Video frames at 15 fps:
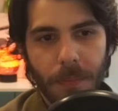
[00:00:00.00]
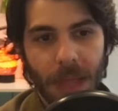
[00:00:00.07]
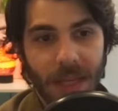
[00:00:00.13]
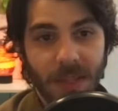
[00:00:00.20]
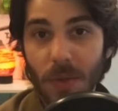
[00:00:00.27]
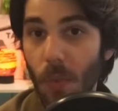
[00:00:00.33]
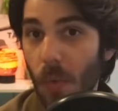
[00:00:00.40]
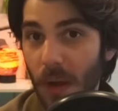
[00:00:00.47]

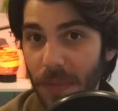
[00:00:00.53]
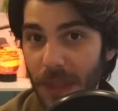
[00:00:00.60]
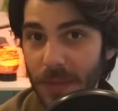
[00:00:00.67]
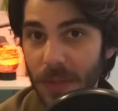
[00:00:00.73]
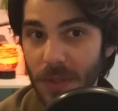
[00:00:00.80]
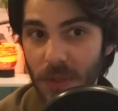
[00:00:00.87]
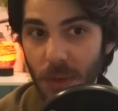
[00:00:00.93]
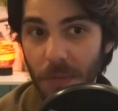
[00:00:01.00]
That's the one
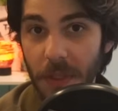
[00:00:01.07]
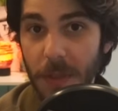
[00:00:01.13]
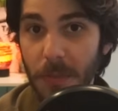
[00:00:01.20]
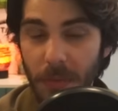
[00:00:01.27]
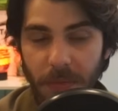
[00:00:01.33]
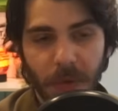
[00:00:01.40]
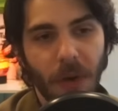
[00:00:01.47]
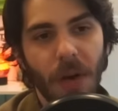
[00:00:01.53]
that the Soviets
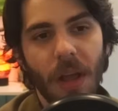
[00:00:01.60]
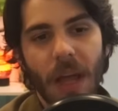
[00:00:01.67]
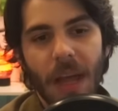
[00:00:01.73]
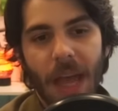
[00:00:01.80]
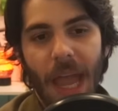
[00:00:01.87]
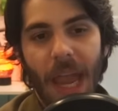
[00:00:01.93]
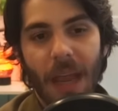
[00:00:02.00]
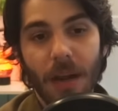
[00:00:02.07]
prefer,
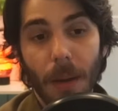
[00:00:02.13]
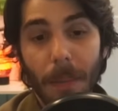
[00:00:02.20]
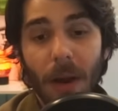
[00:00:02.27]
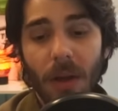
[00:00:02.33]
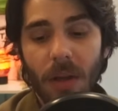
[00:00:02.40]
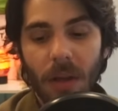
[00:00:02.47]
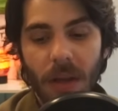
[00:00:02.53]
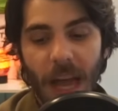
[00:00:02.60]
and
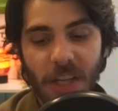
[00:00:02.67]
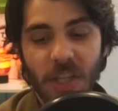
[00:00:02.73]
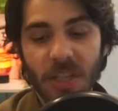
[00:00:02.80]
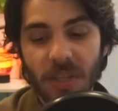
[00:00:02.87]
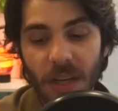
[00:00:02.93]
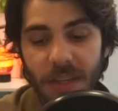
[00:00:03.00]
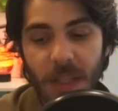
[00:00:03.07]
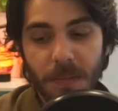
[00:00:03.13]
America actually
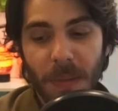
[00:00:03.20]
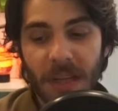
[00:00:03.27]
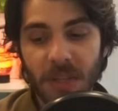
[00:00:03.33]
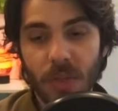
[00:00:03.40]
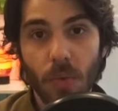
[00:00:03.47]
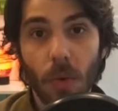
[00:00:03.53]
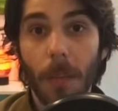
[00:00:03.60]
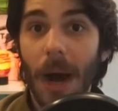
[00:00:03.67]
does its
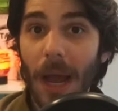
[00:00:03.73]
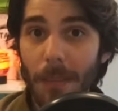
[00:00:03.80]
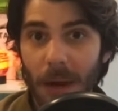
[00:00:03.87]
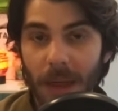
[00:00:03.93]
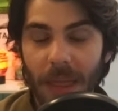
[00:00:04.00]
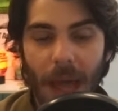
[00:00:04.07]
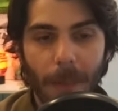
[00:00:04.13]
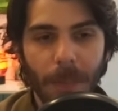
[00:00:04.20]
best to abide
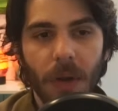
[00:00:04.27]
by that.